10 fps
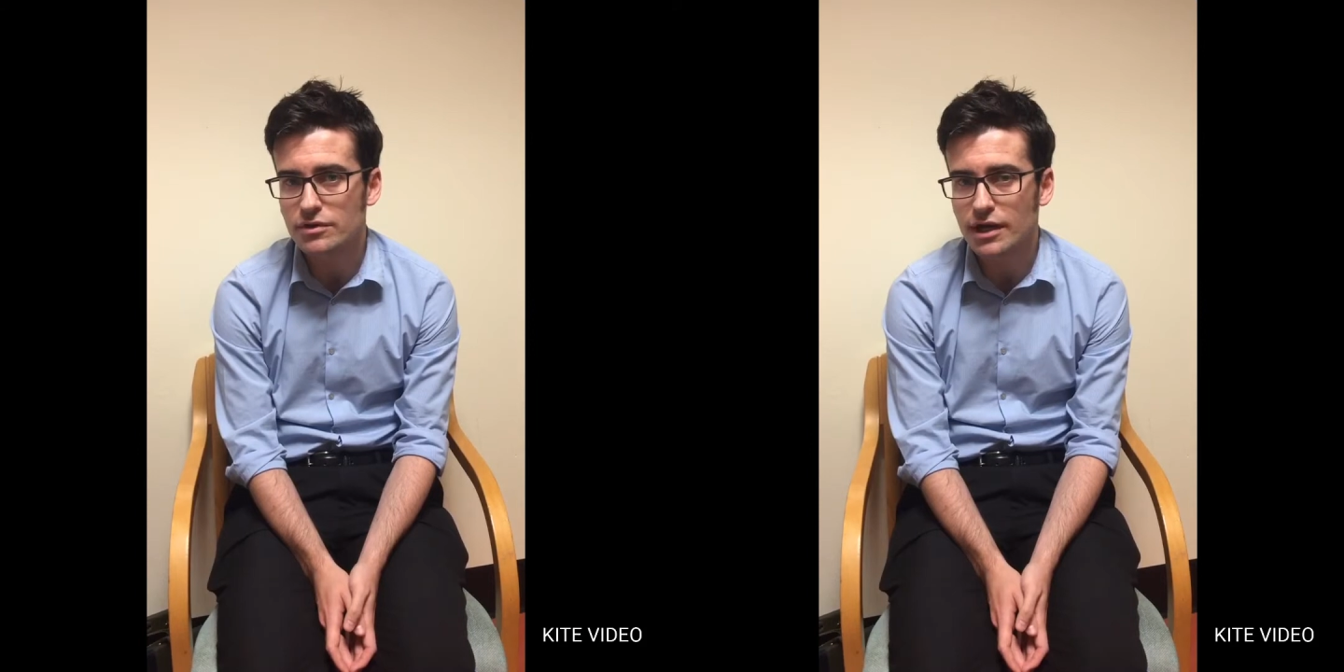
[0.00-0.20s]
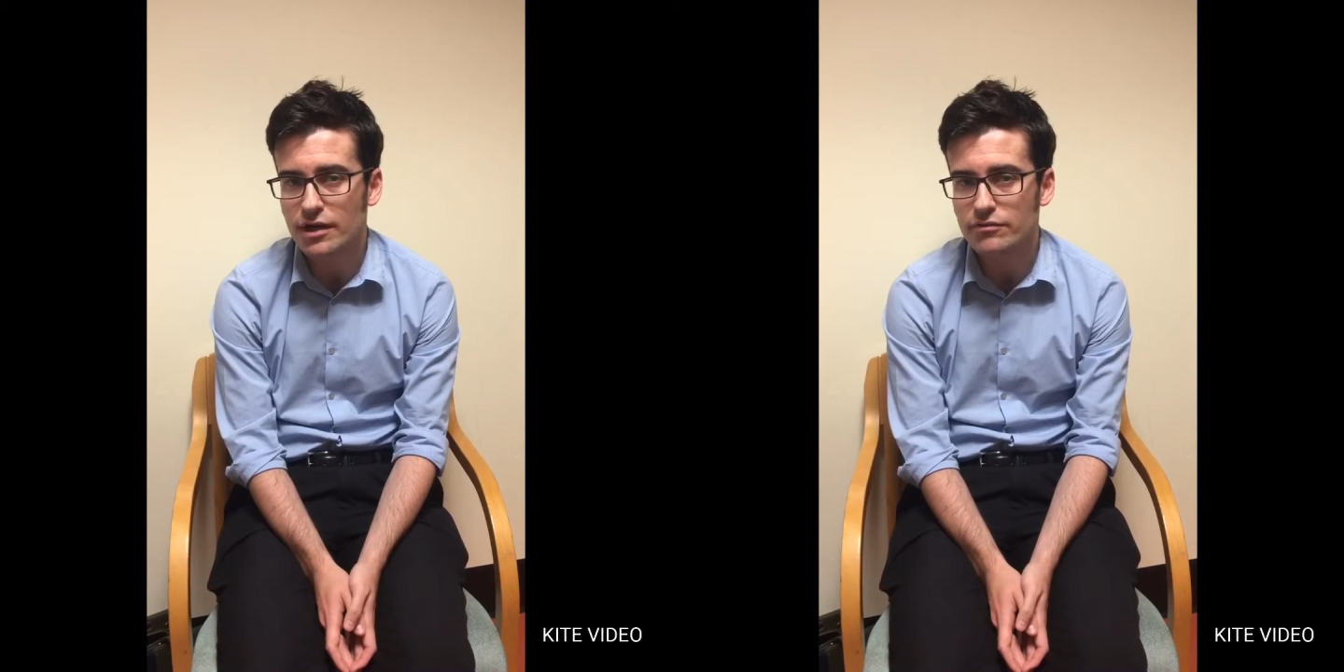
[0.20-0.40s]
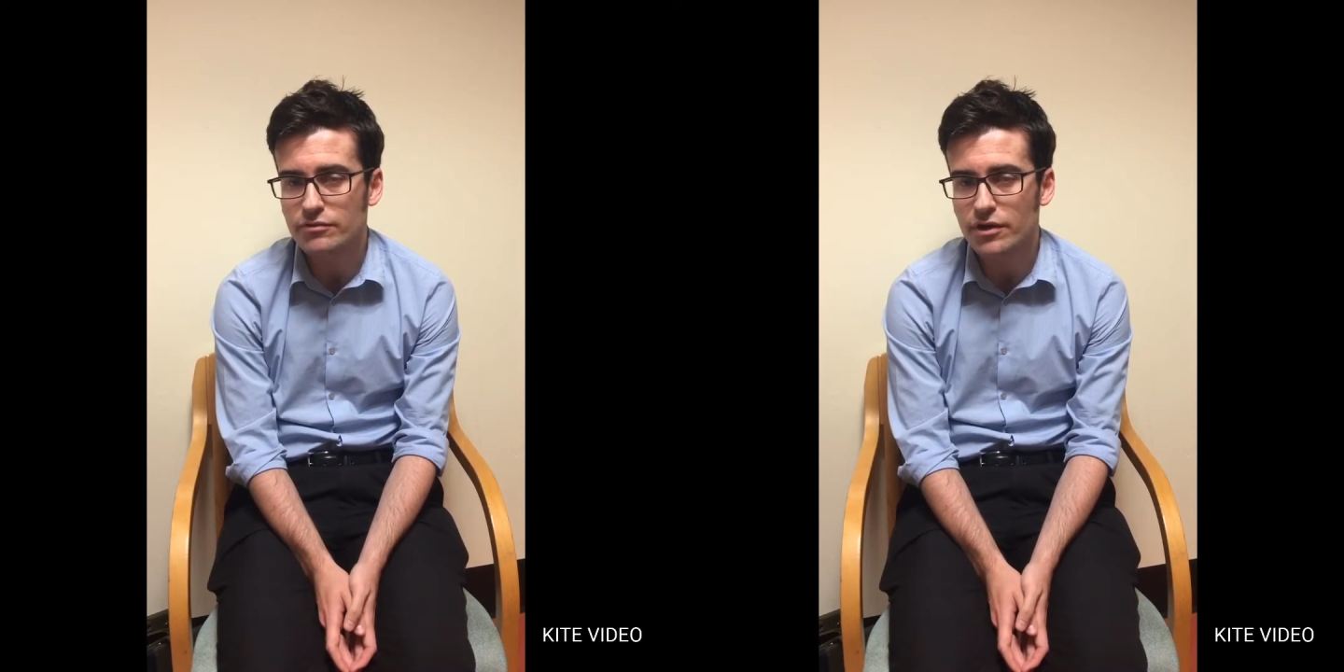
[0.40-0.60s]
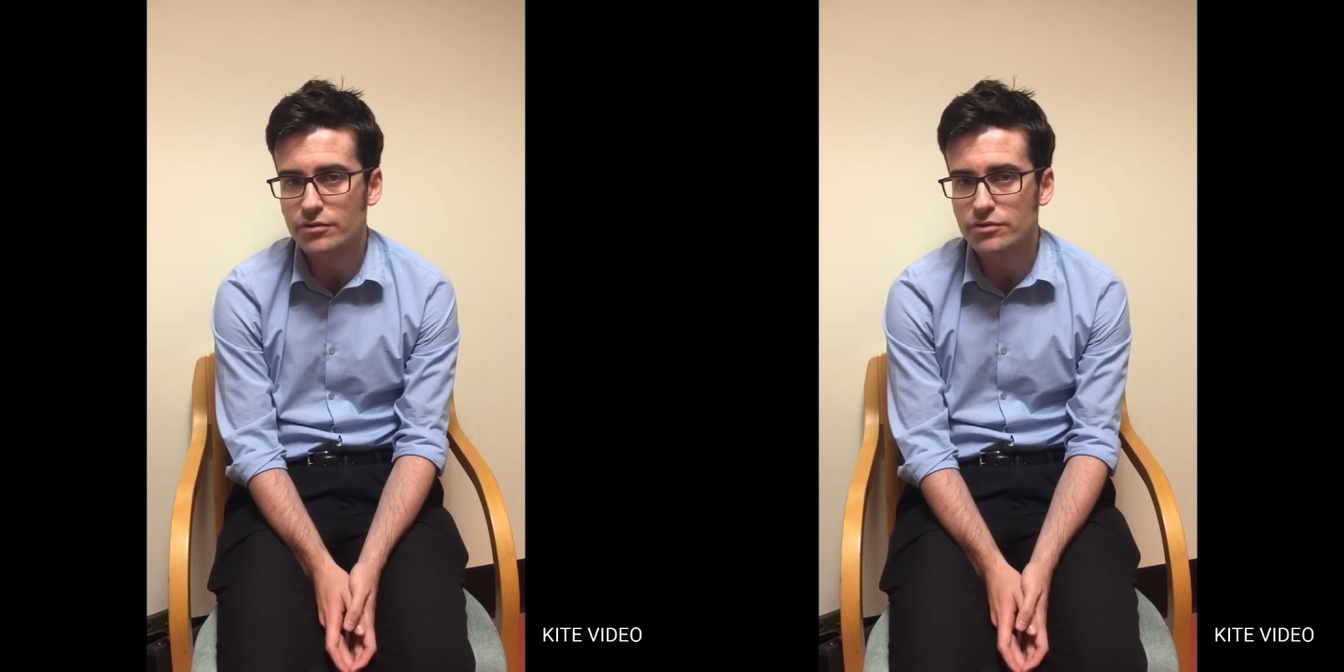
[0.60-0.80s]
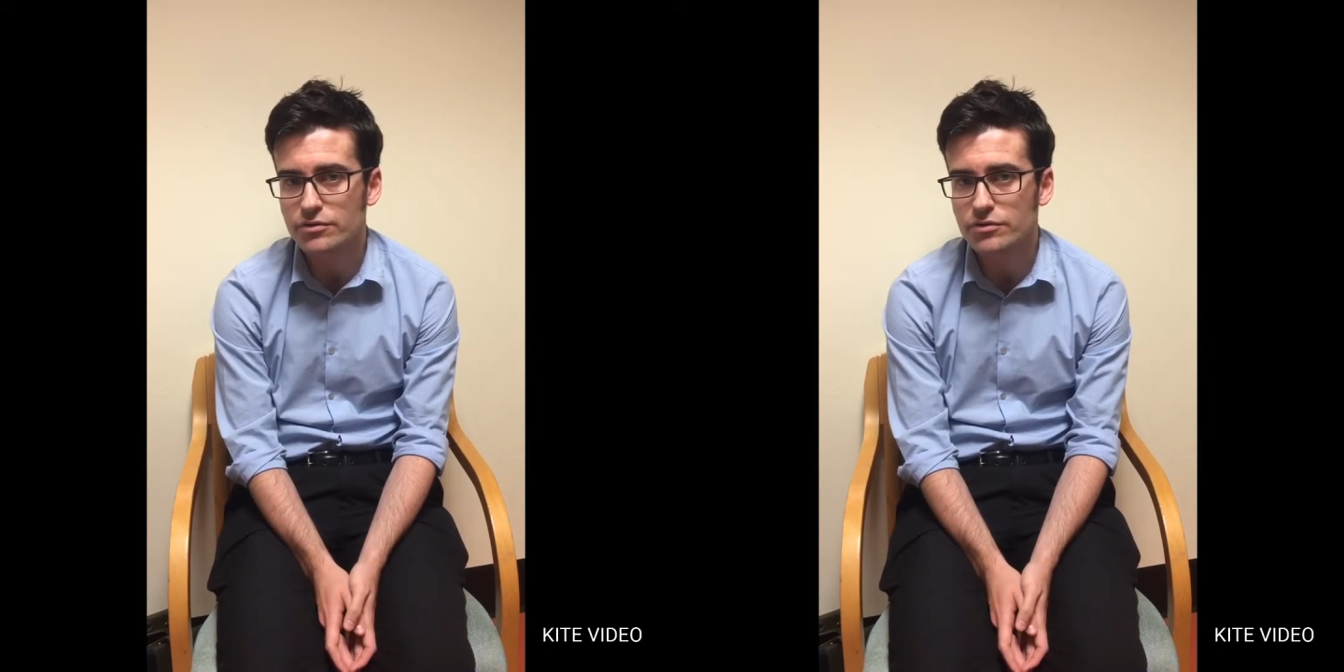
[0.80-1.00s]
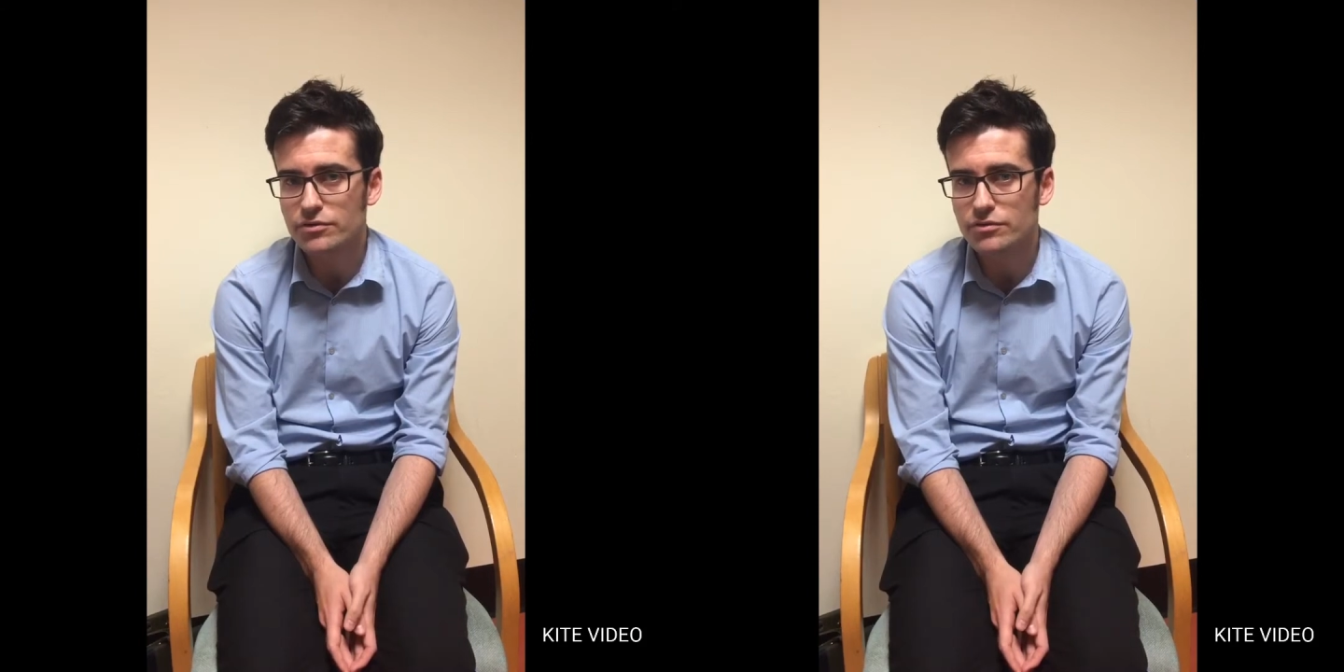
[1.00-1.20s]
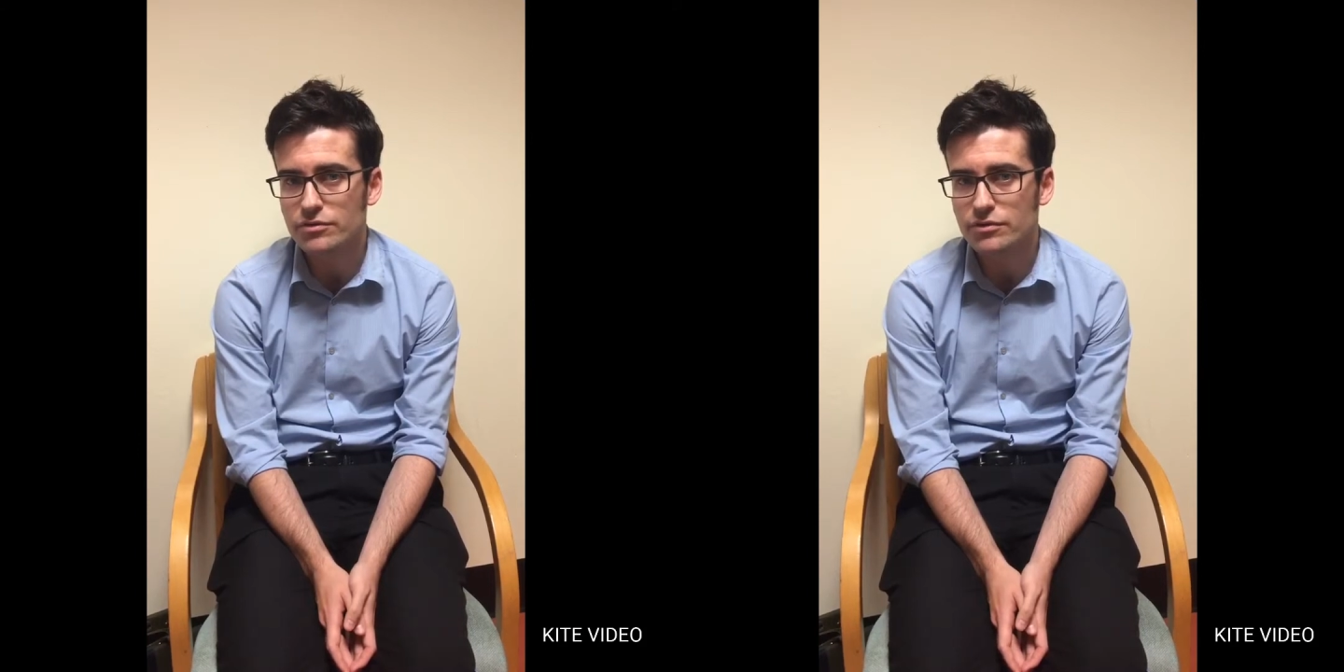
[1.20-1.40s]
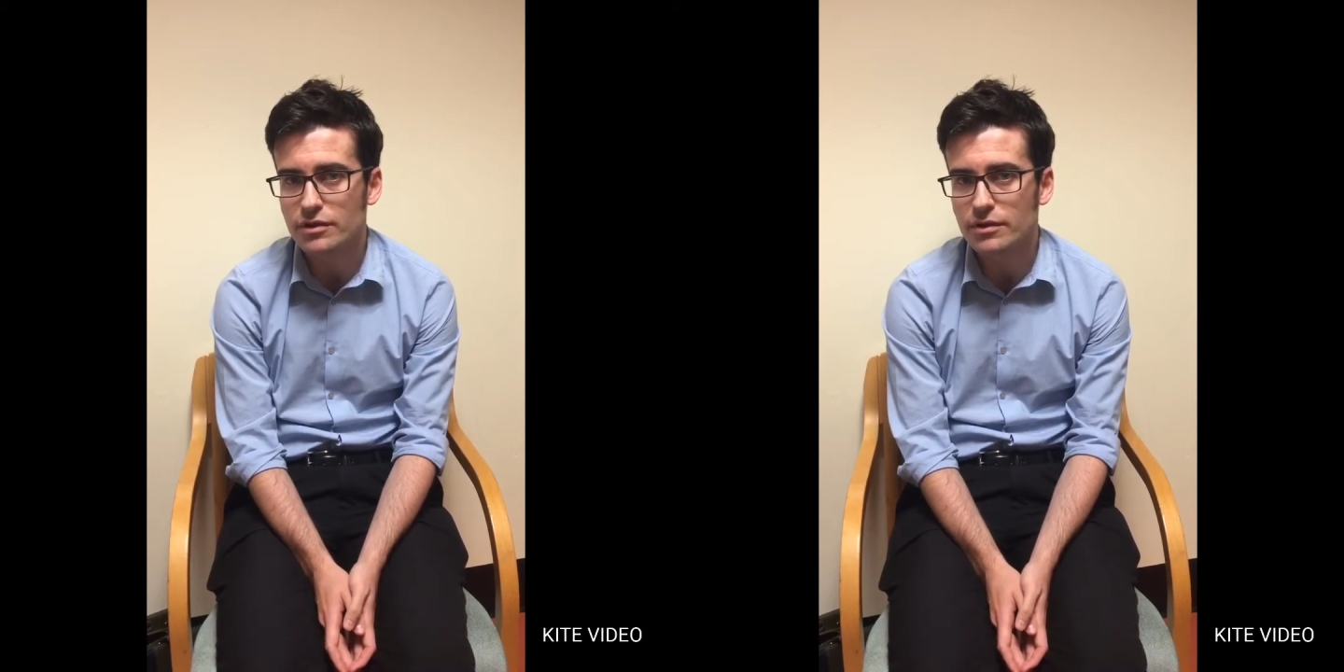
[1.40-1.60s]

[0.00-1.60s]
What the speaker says: have our new